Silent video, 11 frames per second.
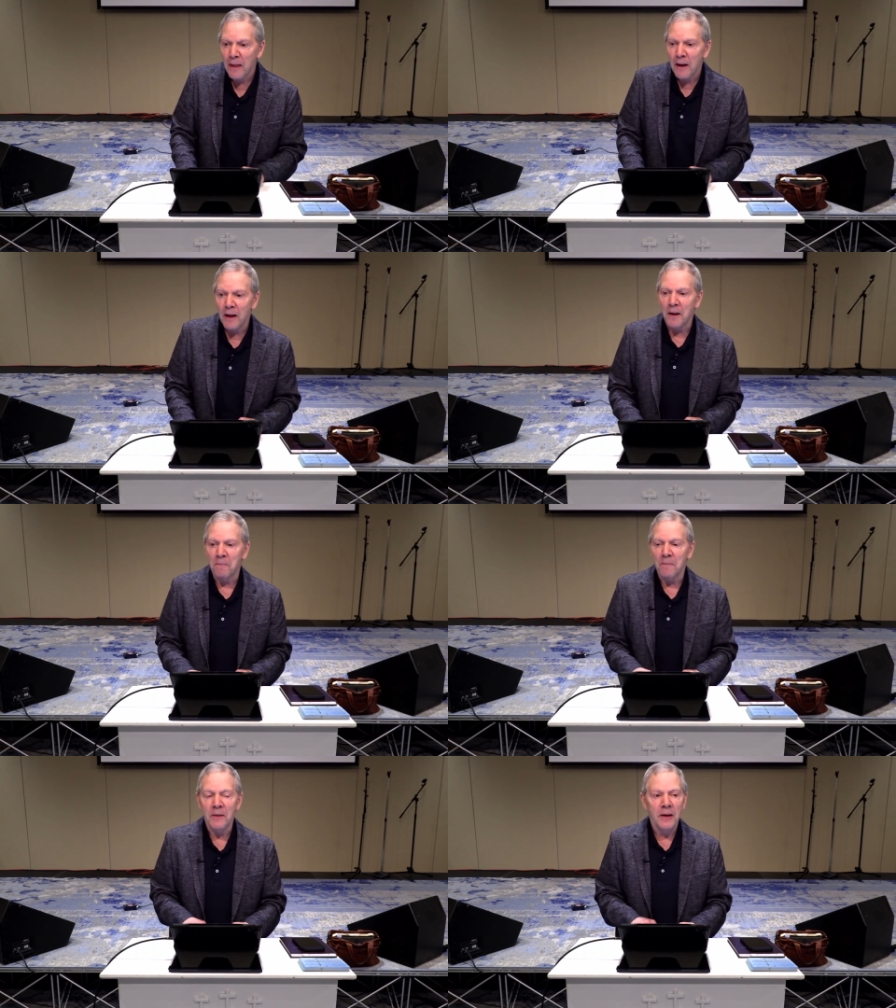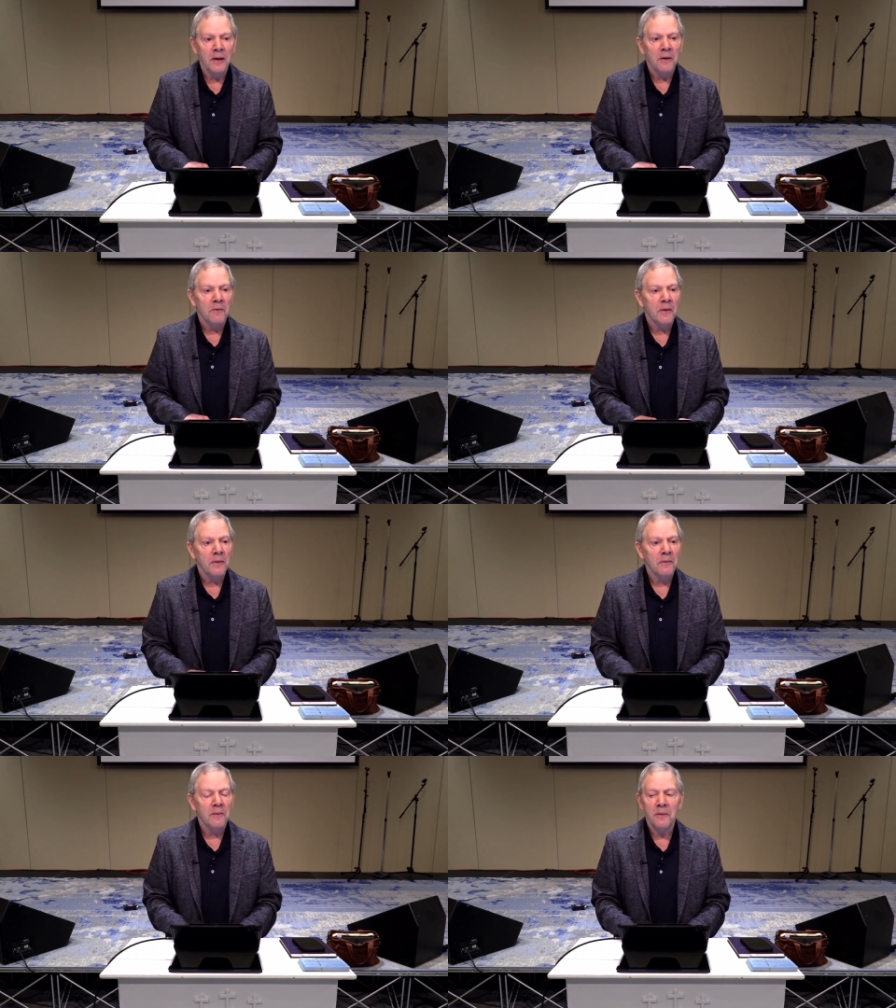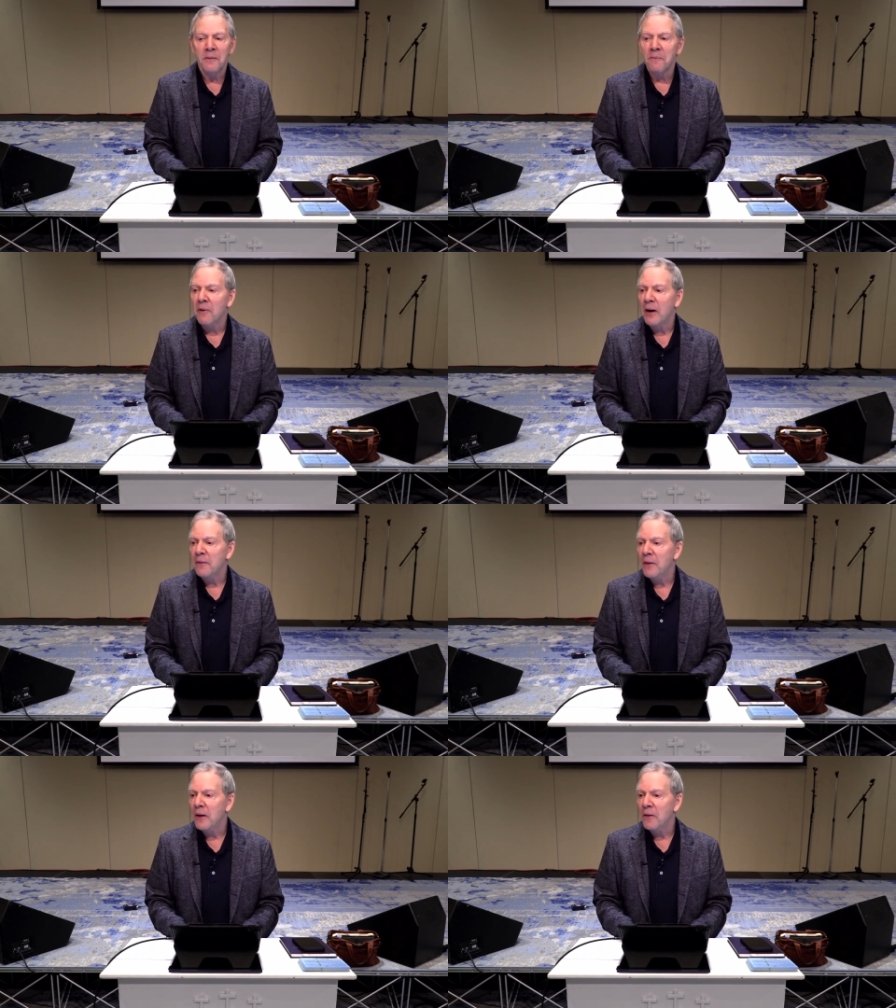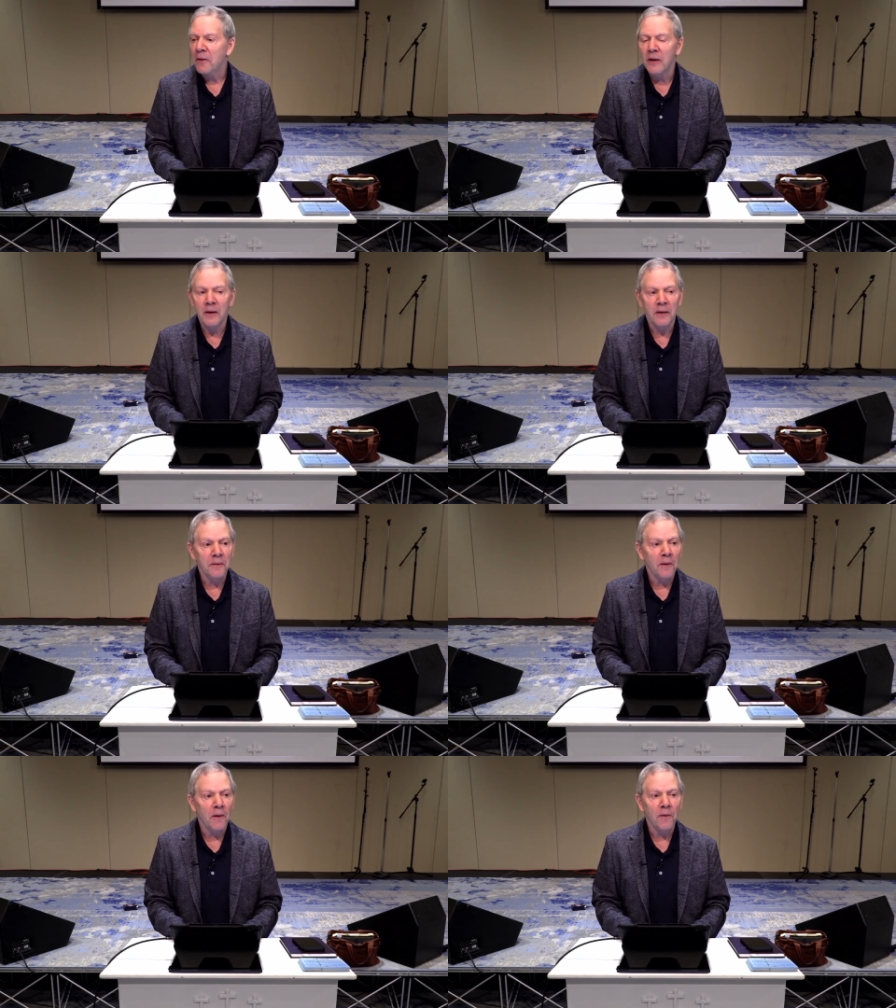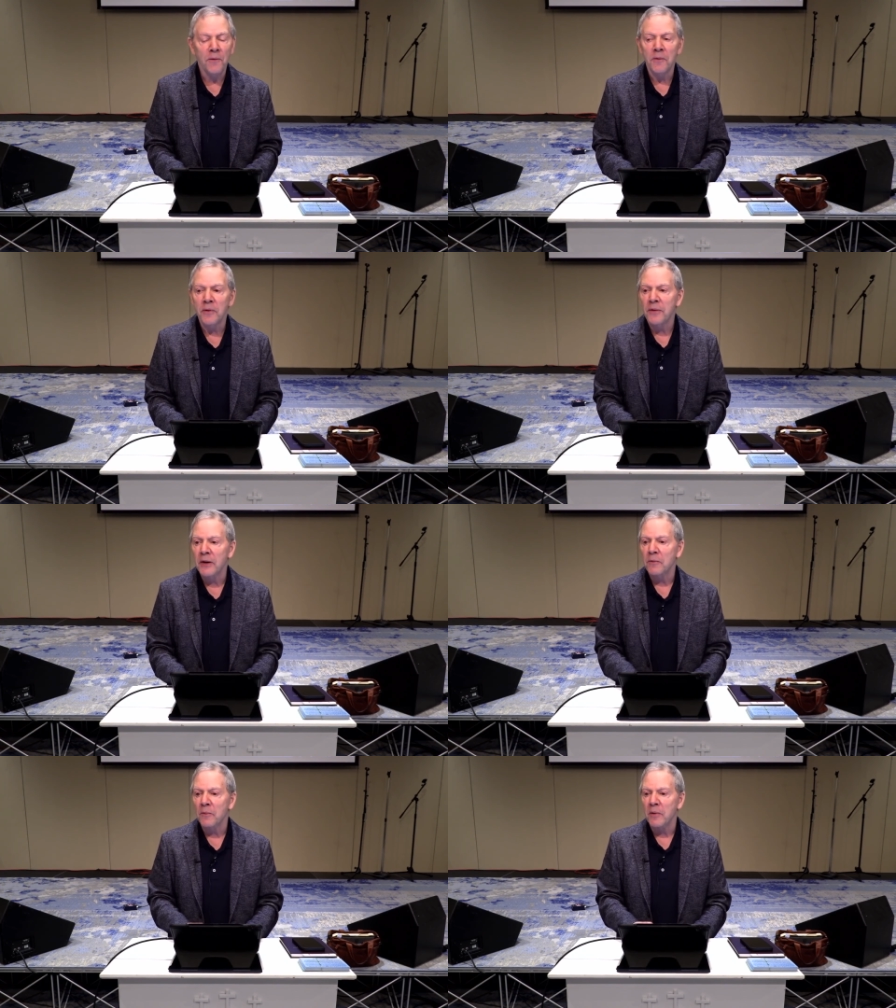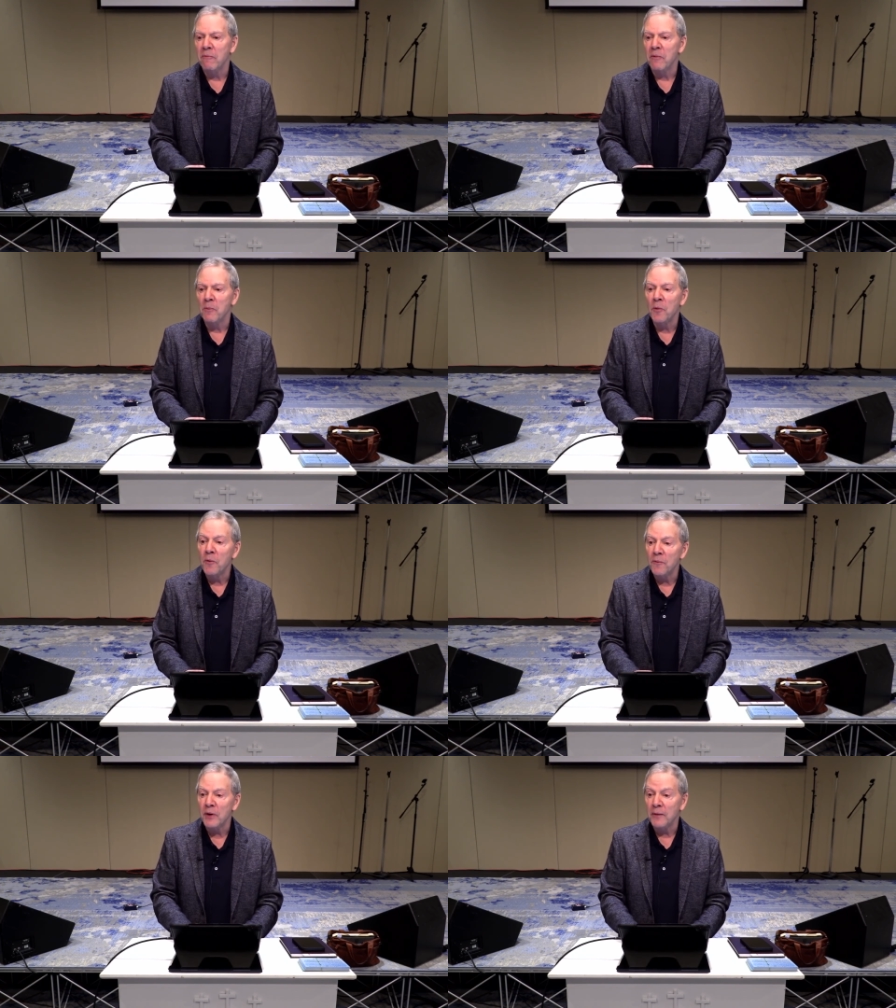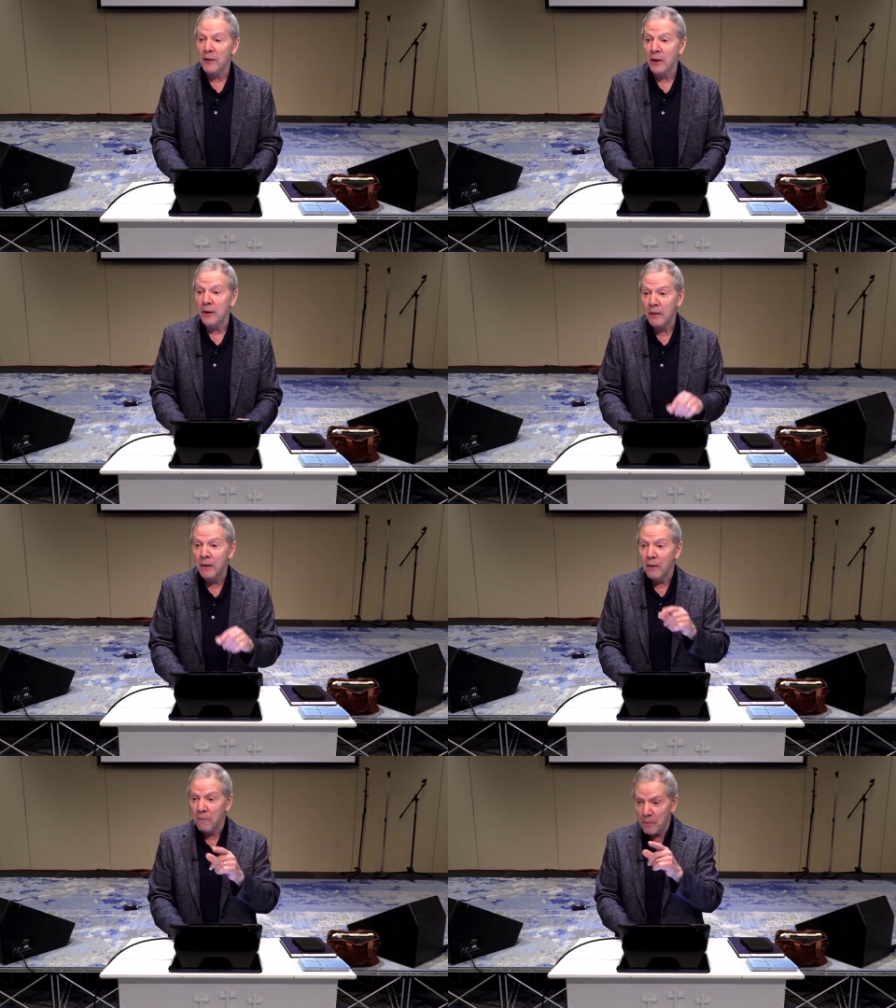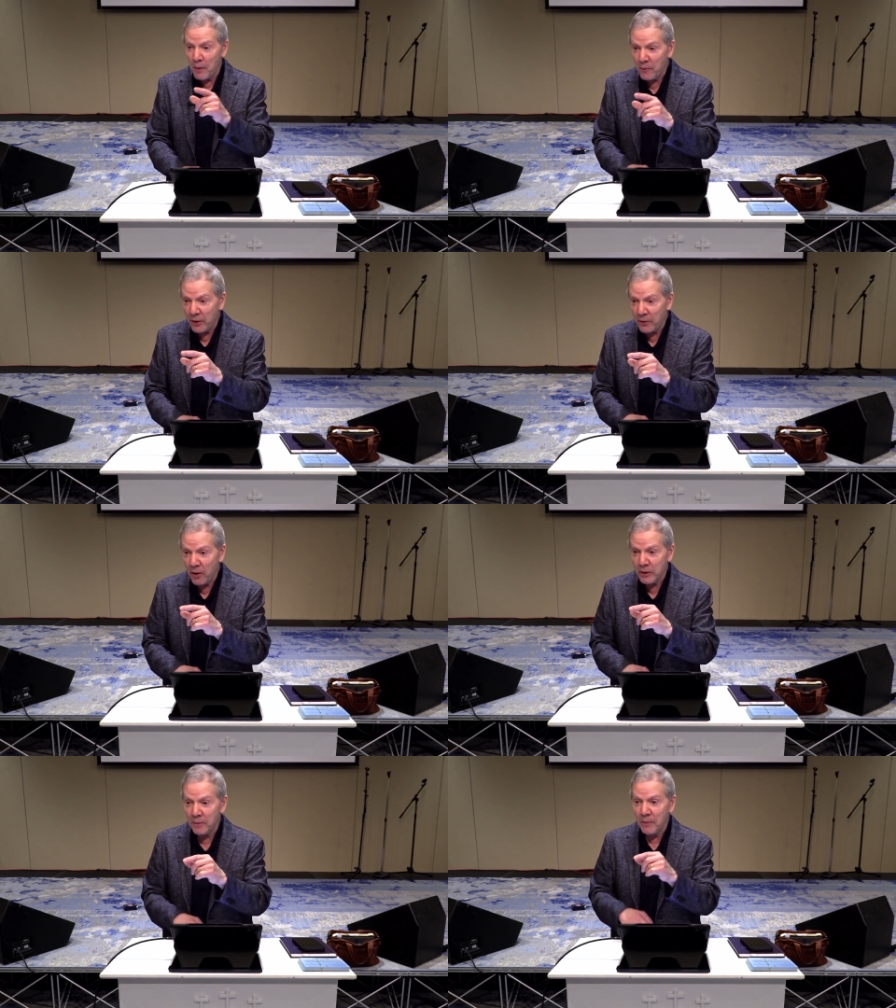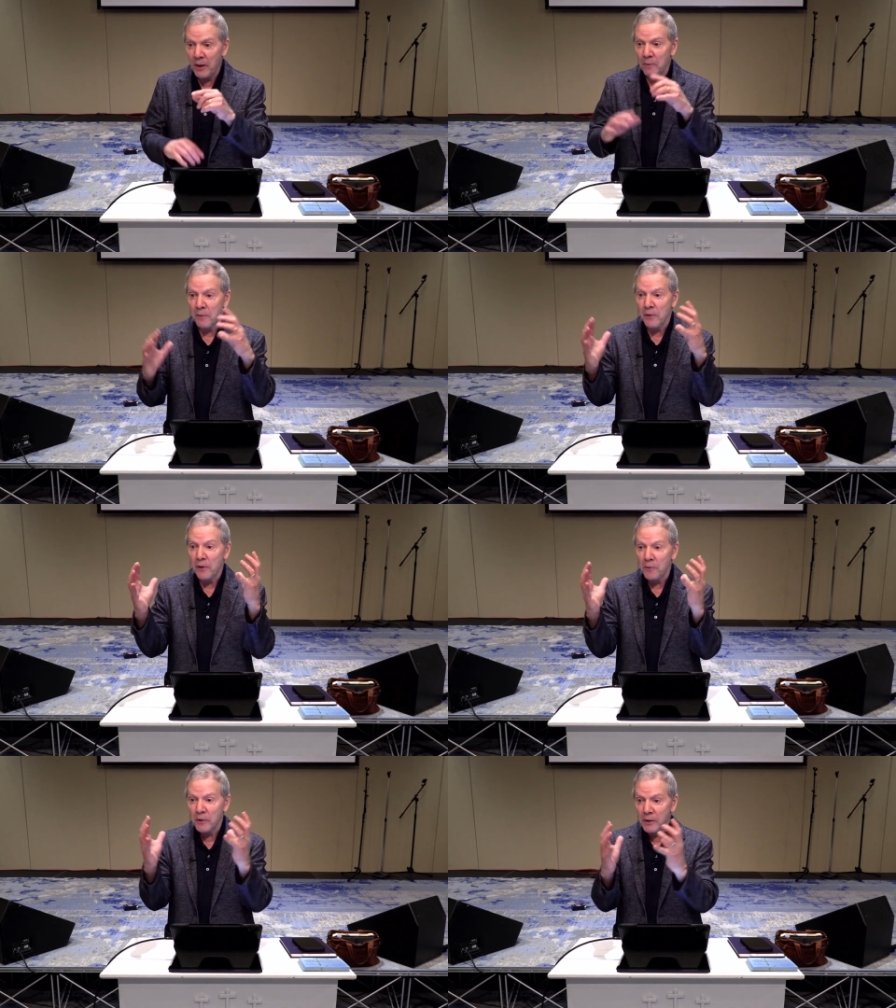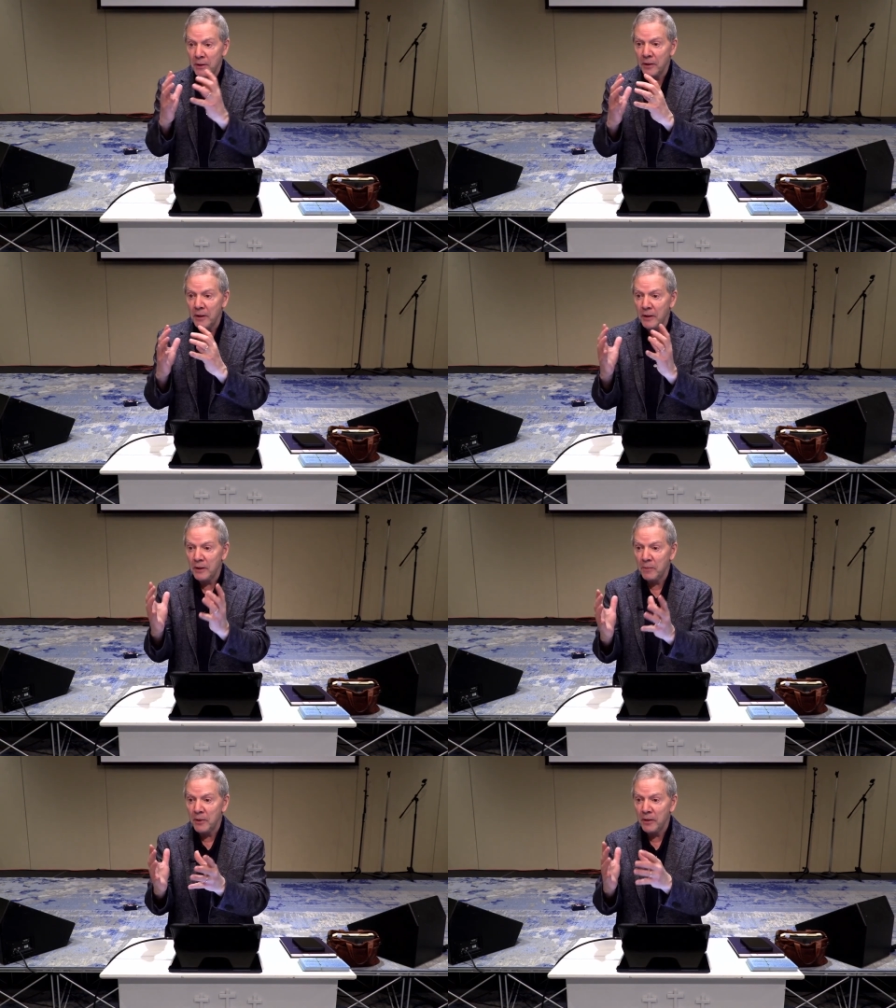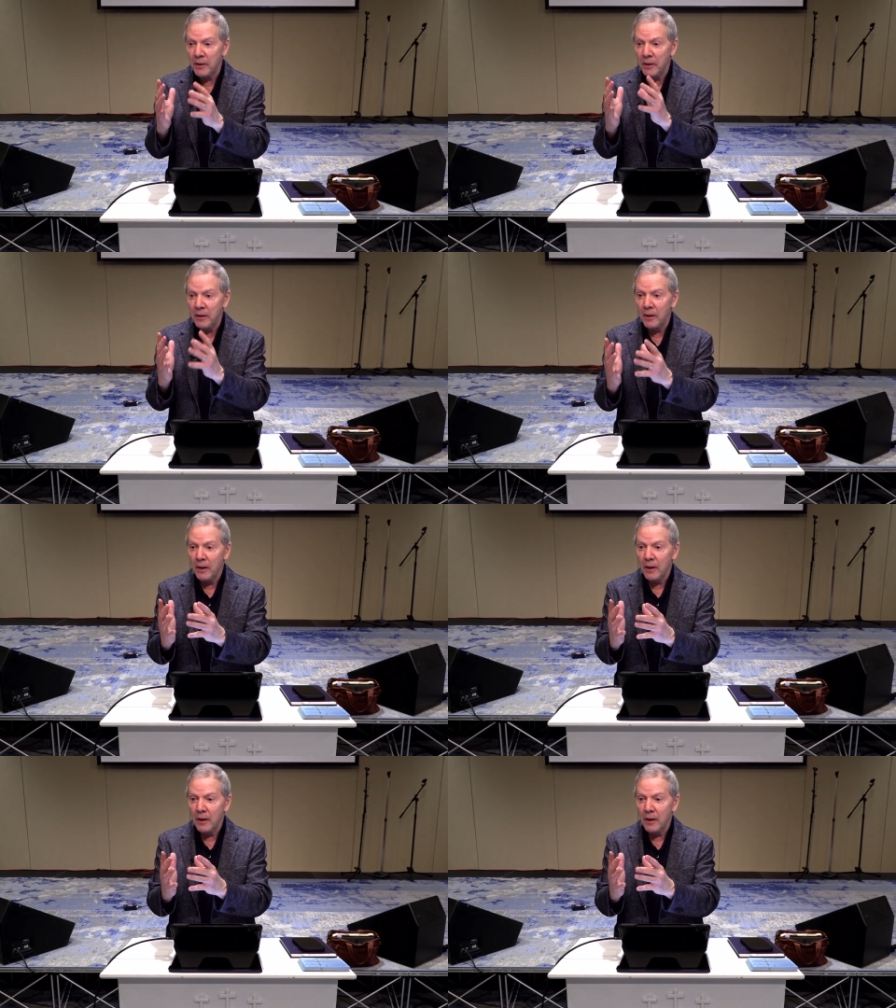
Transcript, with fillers: Right there, all those things will be removed. And then, remember I talked about closeness, intimacy?